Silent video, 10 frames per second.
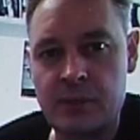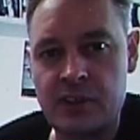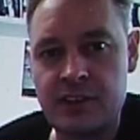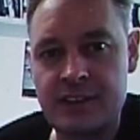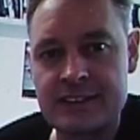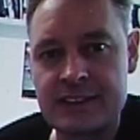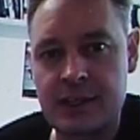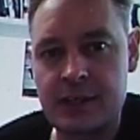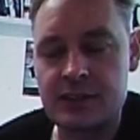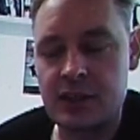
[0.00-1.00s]
in this
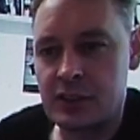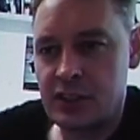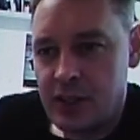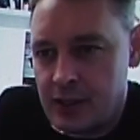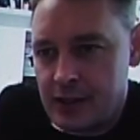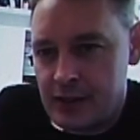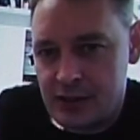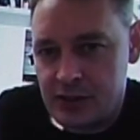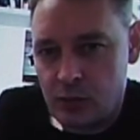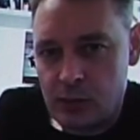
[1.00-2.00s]
case, I actually connected
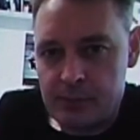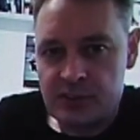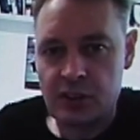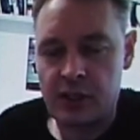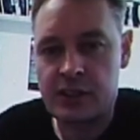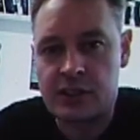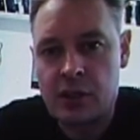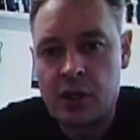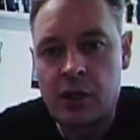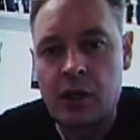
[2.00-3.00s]
to the website
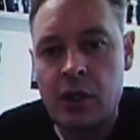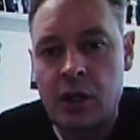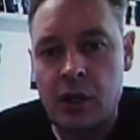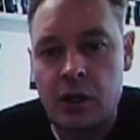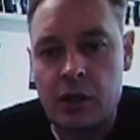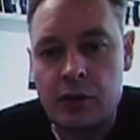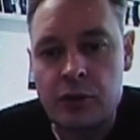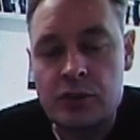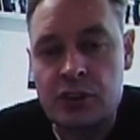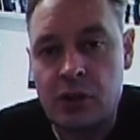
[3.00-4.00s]

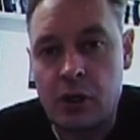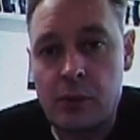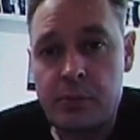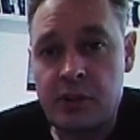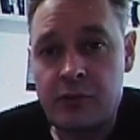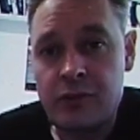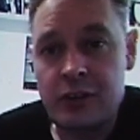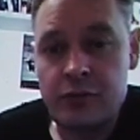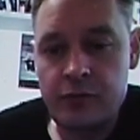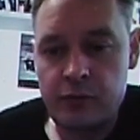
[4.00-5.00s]
using
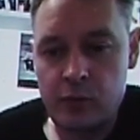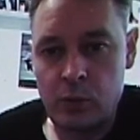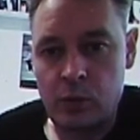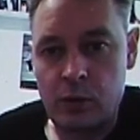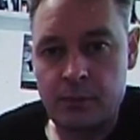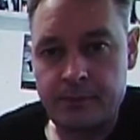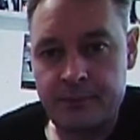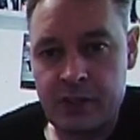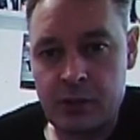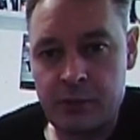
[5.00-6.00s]
IPv4,
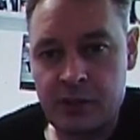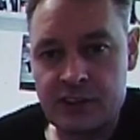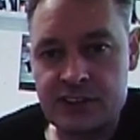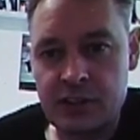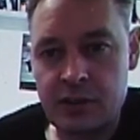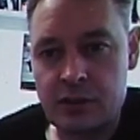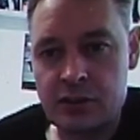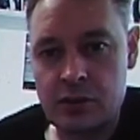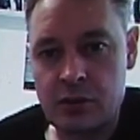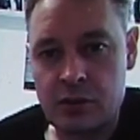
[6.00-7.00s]
and we can see the
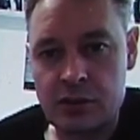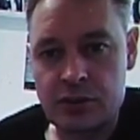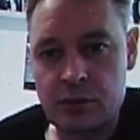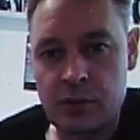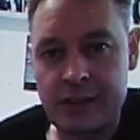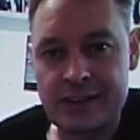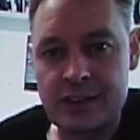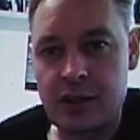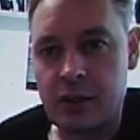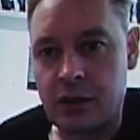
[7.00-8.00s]
turtle is quite
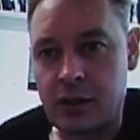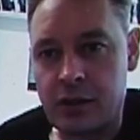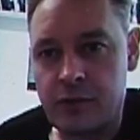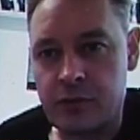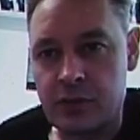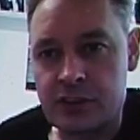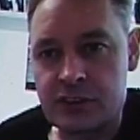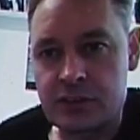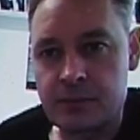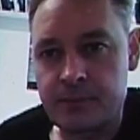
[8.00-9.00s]

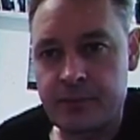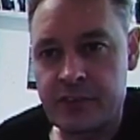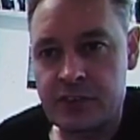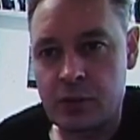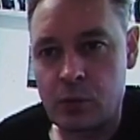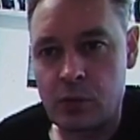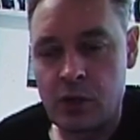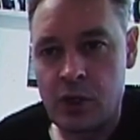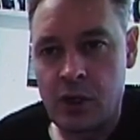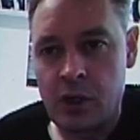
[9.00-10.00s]
lifeless. So
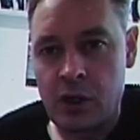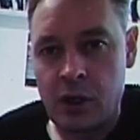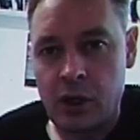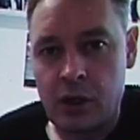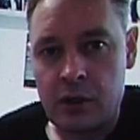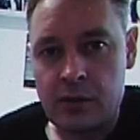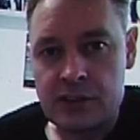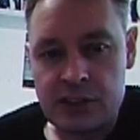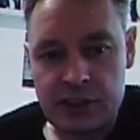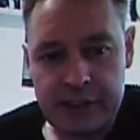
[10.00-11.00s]
I'm going to
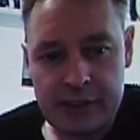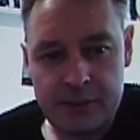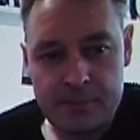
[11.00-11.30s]
actually